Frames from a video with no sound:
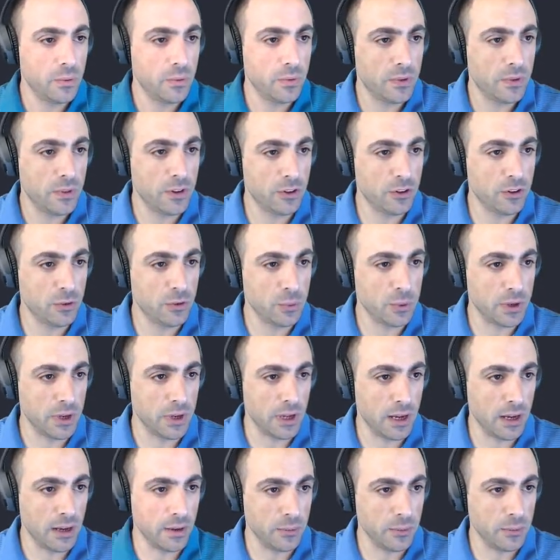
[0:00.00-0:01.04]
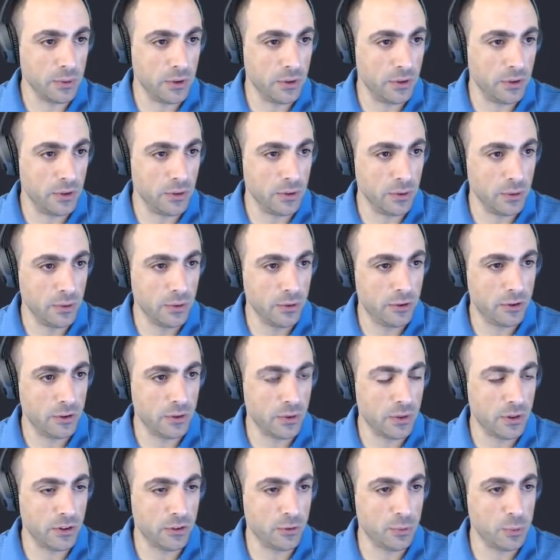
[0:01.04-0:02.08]
this is what I would do. So
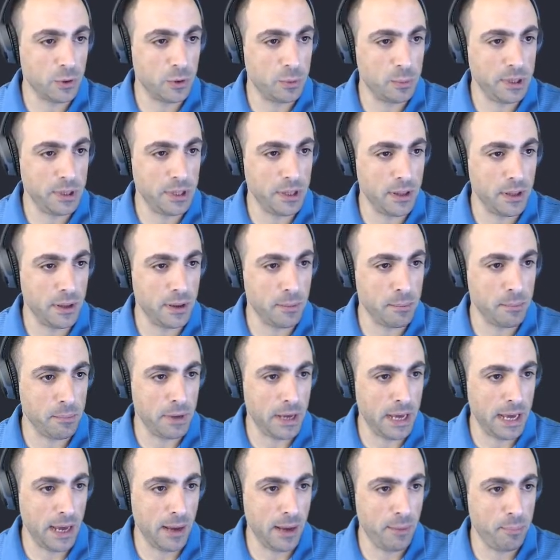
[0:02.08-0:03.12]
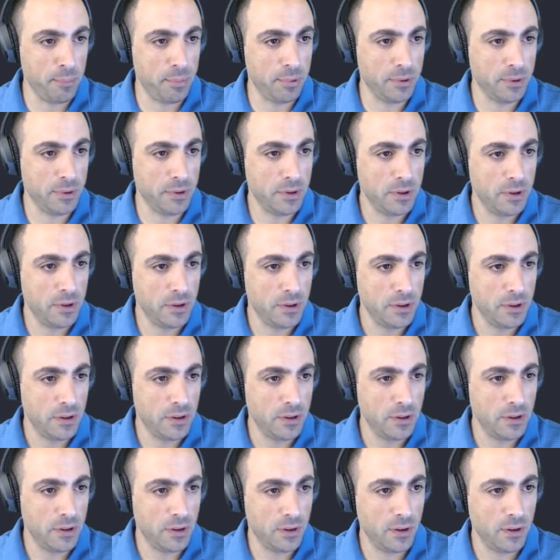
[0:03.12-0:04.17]
this would be a map
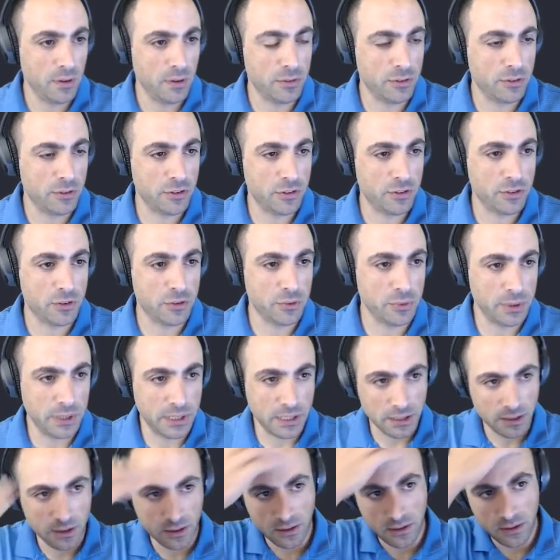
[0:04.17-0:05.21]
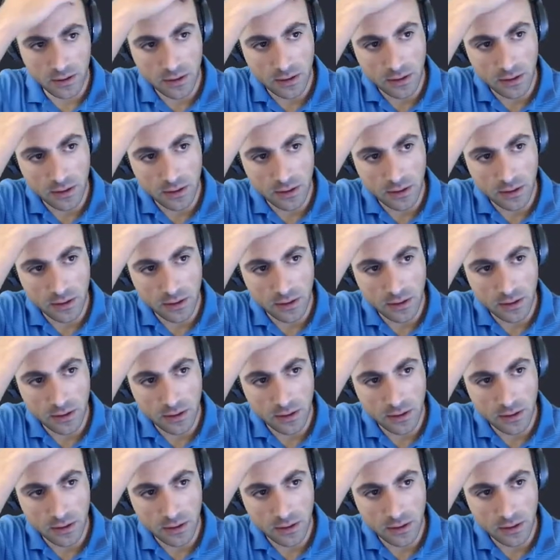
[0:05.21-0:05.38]
of string.